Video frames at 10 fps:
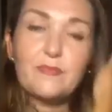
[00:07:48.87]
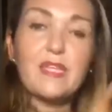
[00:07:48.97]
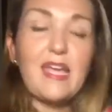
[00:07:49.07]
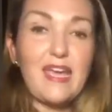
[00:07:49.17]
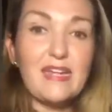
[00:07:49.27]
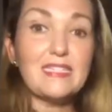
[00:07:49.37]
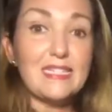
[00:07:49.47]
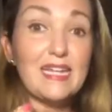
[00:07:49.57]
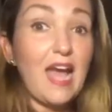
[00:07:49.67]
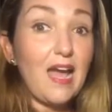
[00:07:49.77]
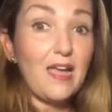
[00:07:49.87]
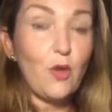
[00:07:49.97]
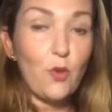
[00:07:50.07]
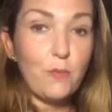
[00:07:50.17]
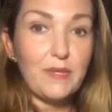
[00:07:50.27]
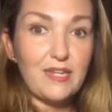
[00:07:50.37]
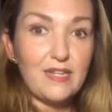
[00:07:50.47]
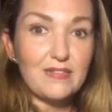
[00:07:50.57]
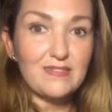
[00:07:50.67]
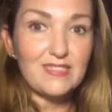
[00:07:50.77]
And it's an
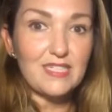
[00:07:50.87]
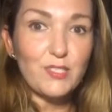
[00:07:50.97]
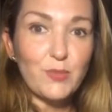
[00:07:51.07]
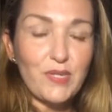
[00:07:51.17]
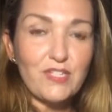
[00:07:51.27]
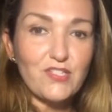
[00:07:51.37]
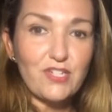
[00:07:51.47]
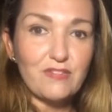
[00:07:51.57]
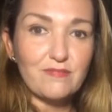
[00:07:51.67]
eye-opening situation.